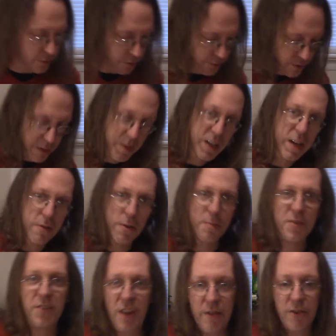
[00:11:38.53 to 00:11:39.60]
Fleming gave up
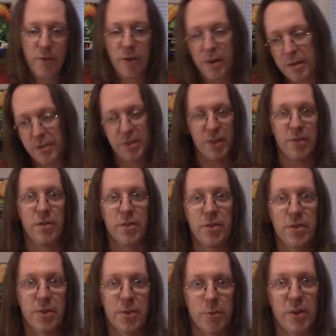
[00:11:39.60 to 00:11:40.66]
seven runs and
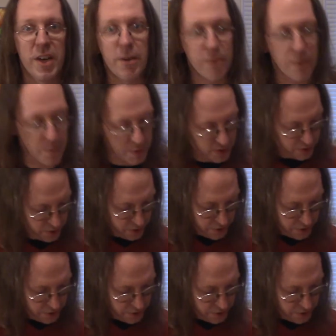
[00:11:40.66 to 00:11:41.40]
three of them are earned.